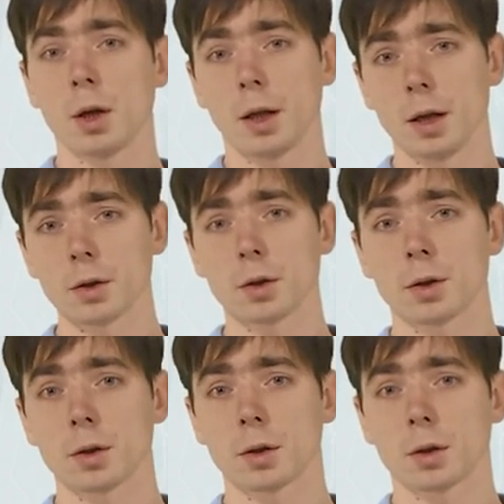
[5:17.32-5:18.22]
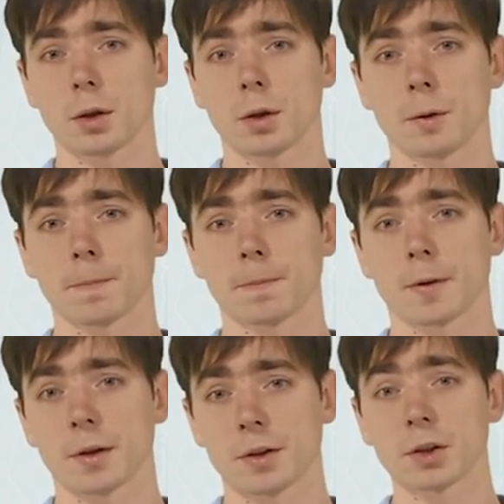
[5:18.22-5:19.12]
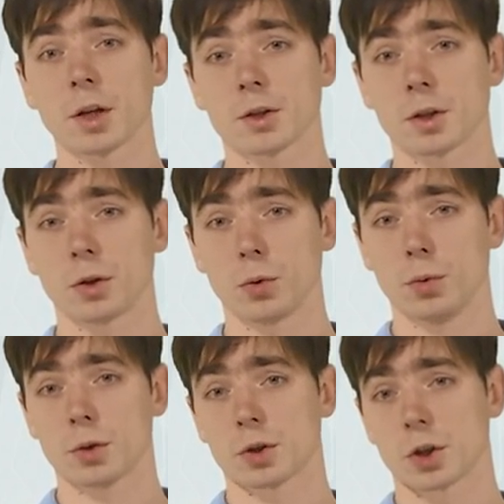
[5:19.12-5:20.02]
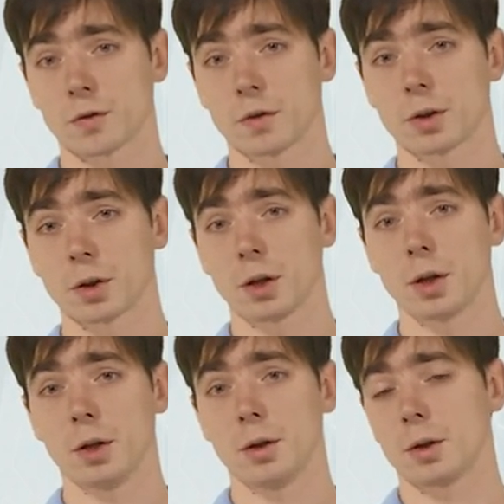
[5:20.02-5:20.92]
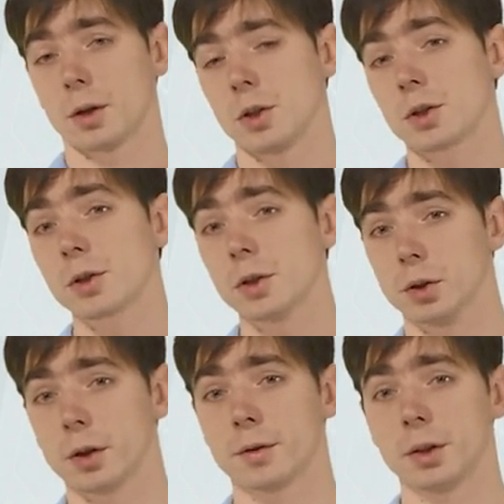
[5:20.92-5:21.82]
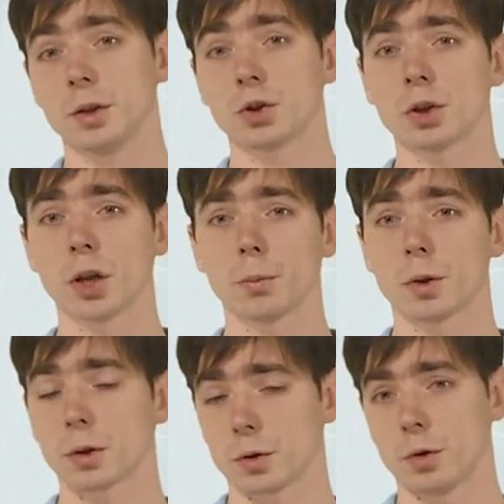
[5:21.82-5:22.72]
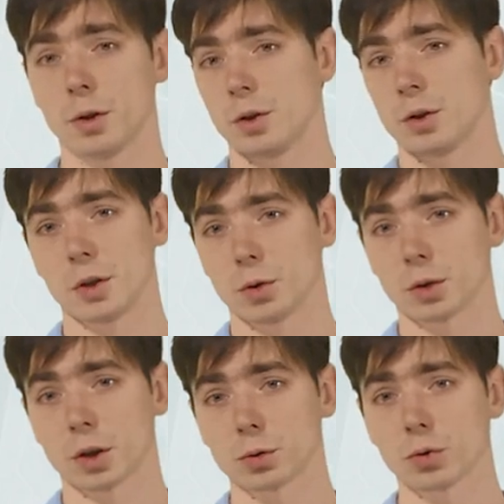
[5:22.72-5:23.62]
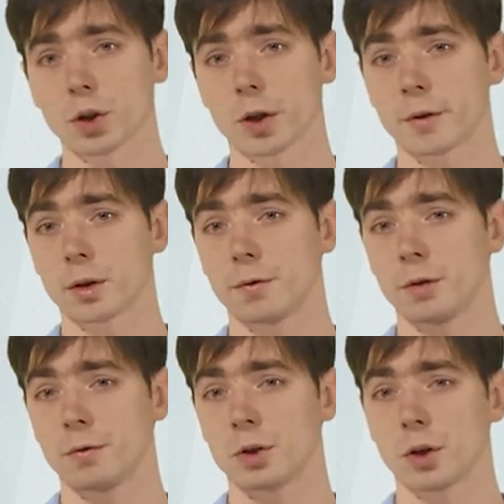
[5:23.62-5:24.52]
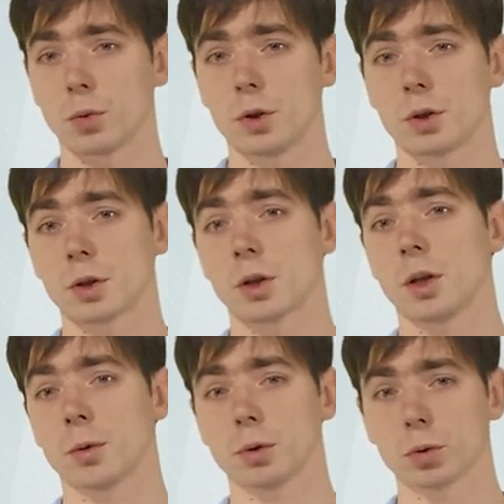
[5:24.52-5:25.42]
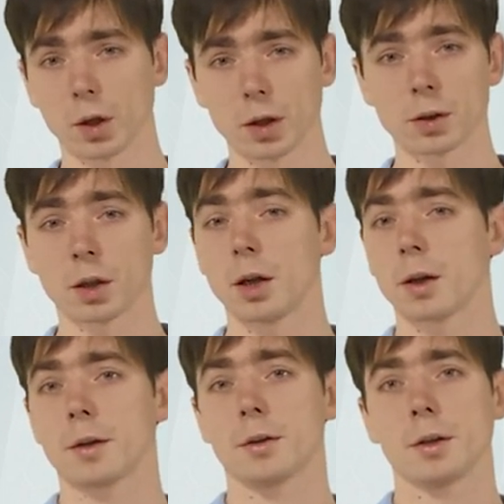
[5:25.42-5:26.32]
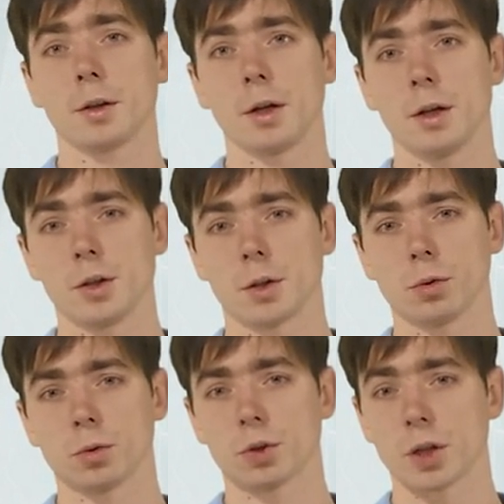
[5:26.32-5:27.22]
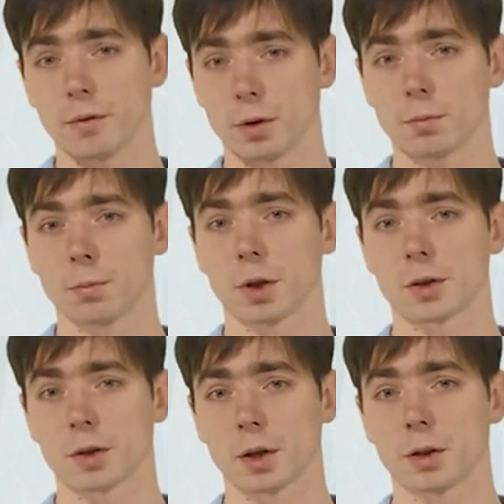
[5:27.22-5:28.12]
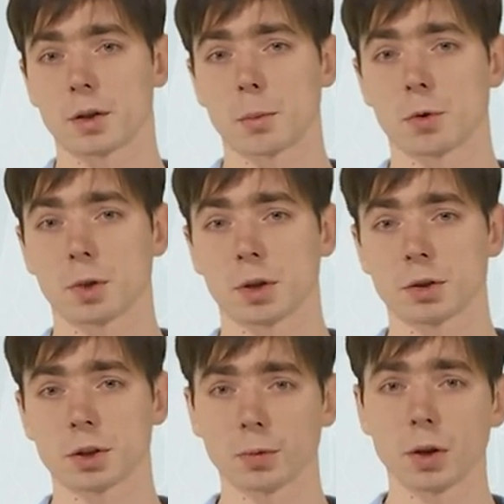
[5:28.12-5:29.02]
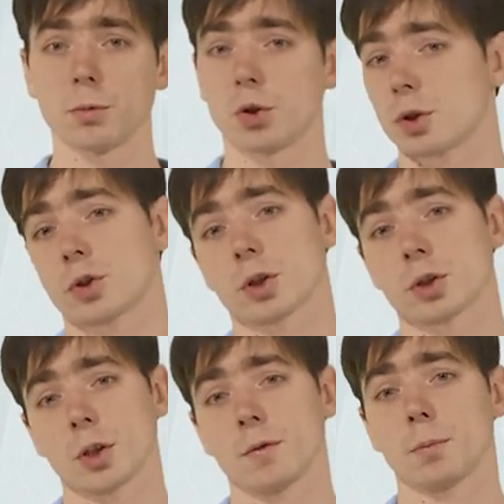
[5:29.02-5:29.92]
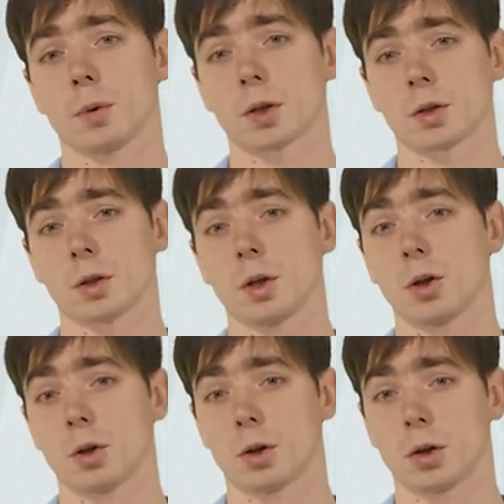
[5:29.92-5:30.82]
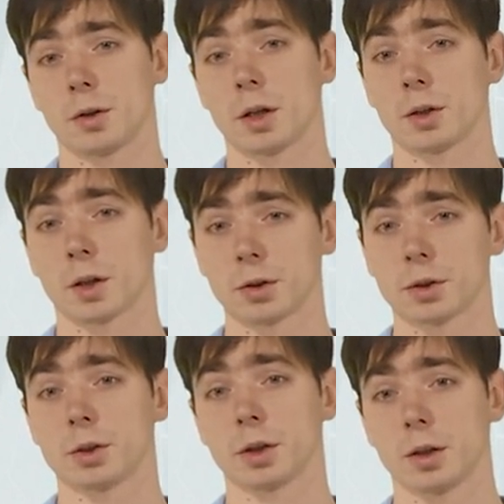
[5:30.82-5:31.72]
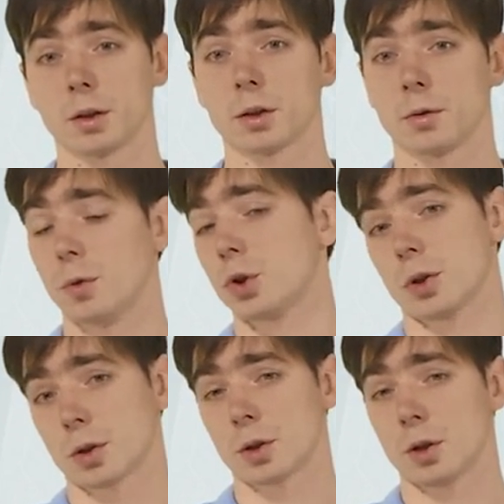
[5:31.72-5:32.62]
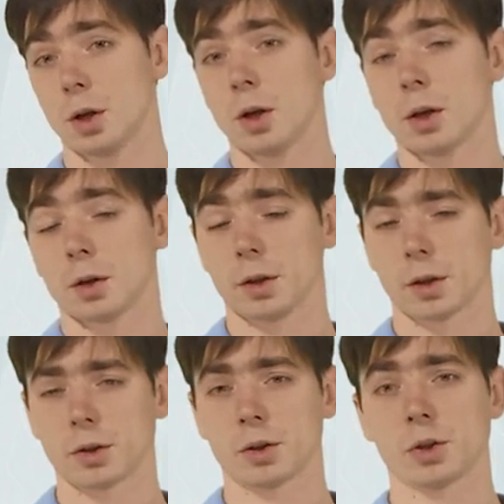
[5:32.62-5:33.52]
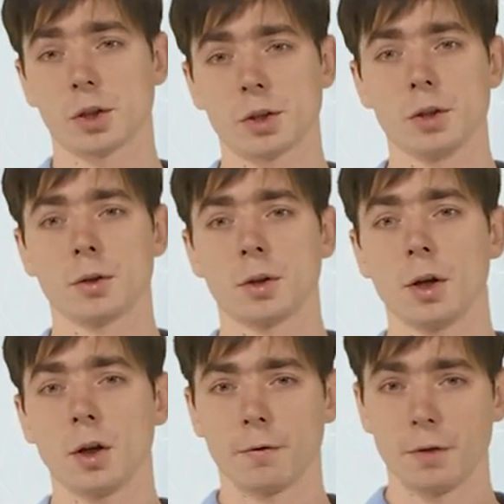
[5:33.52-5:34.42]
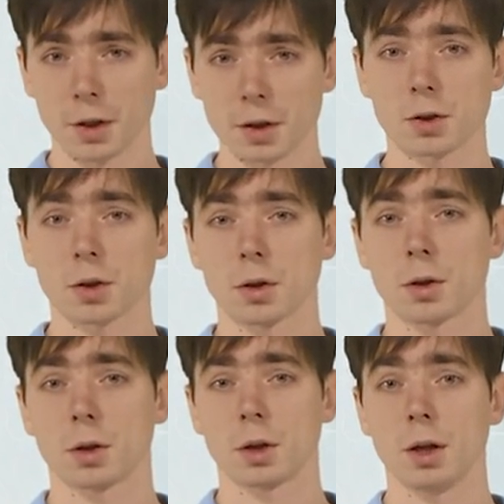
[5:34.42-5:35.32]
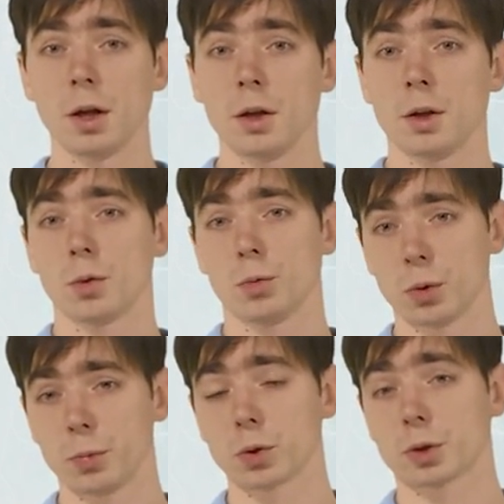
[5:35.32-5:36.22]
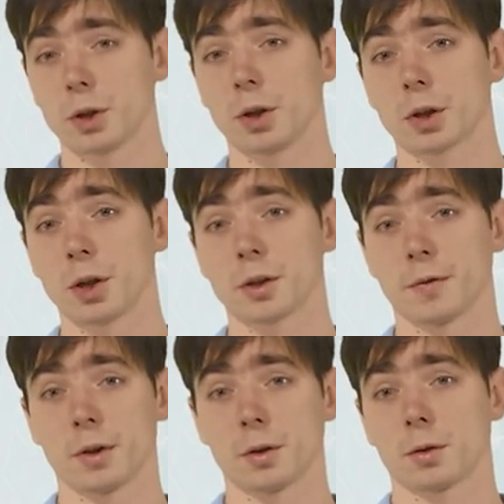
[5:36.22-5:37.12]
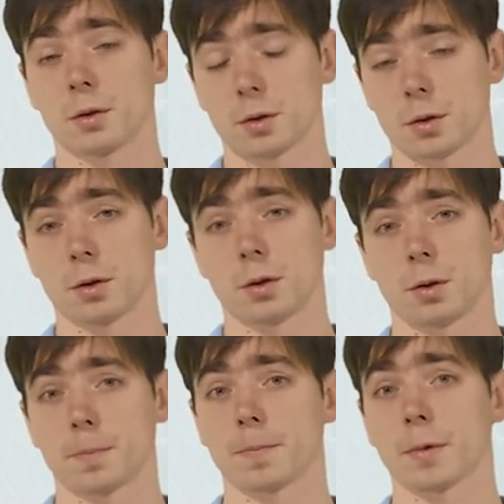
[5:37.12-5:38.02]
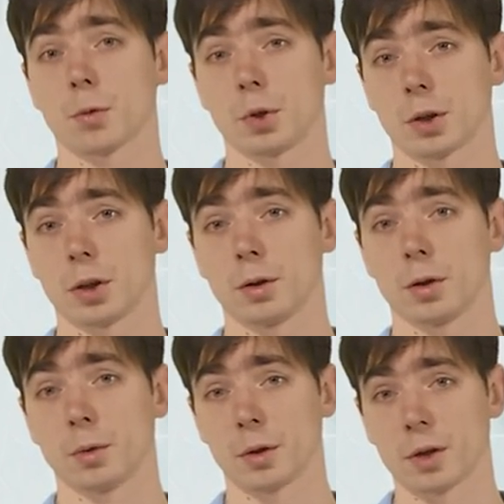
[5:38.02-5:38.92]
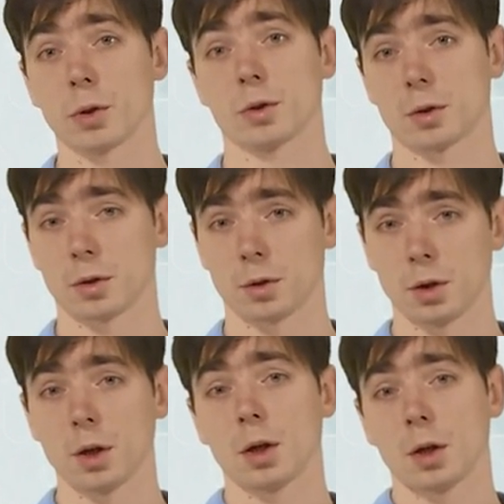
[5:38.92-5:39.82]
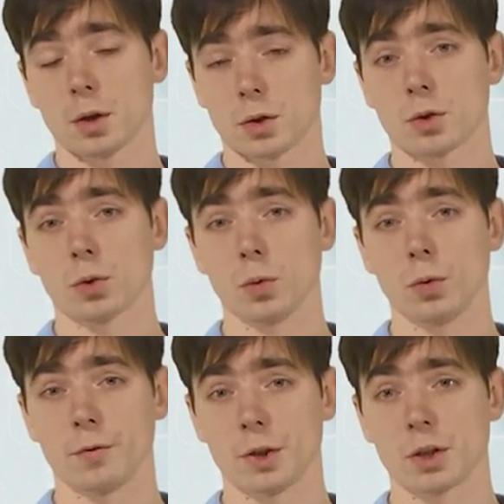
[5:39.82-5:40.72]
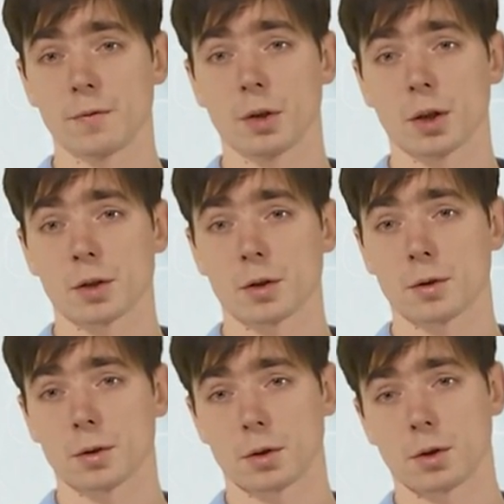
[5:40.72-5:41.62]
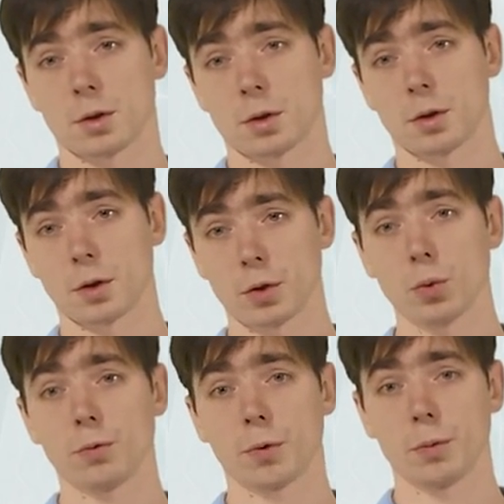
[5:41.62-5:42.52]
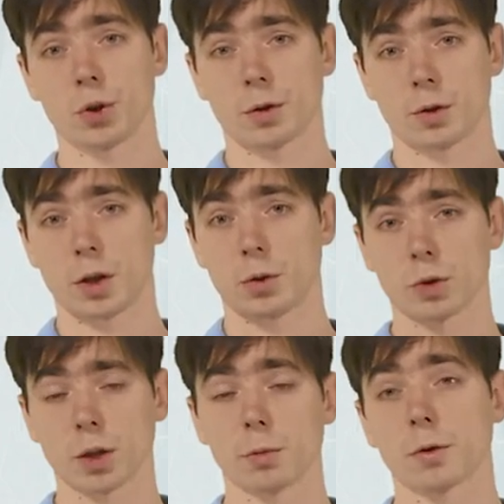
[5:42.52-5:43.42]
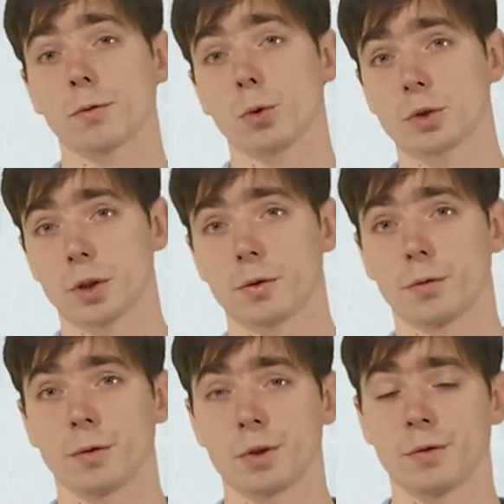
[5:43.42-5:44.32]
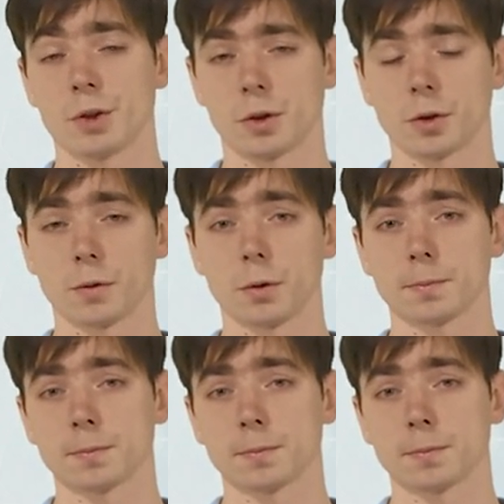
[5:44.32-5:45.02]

And the last q, such that a is still a 3-digit number, it is not hard to check that with q is equal to 9, then a is equal to 7 plus 9 times 101, which is just 7 plus 909, which is 916. The next a will be already greater than 1000. So this is the last q for which our number falls into this interval.